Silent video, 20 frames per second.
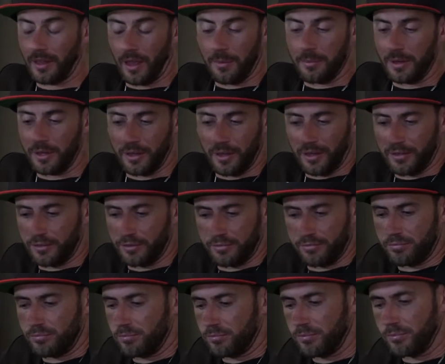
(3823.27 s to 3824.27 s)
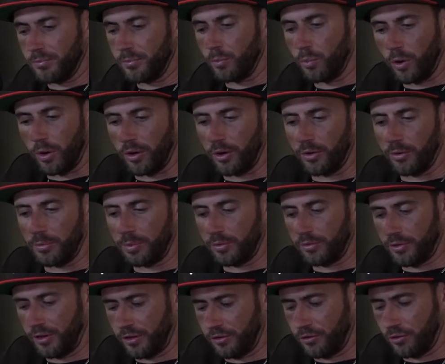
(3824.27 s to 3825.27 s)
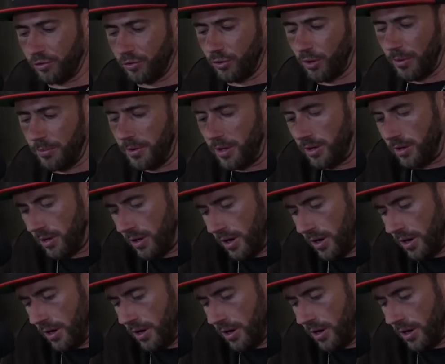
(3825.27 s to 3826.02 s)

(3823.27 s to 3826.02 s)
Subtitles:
I mean, that's 100% true. I mean,